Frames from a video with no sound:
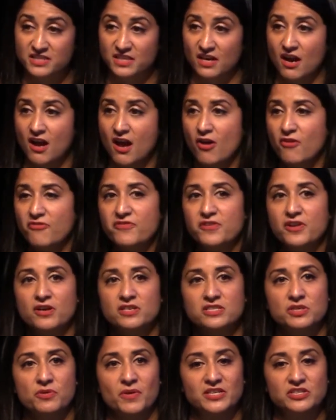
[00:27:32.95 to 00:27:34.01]
So I often
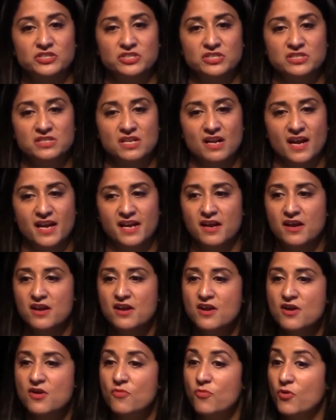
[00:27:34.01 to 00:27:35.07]
ask questions like,
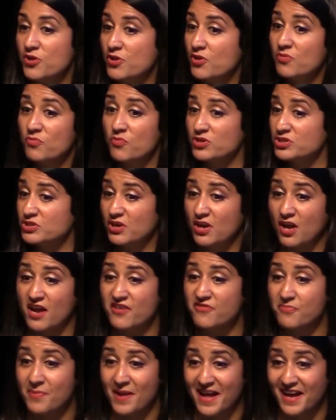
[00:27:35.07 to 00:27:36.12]
what's your
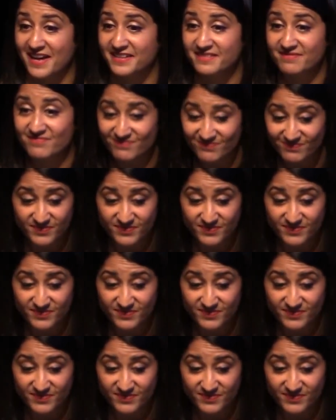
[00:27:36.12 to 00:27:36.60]
life plan?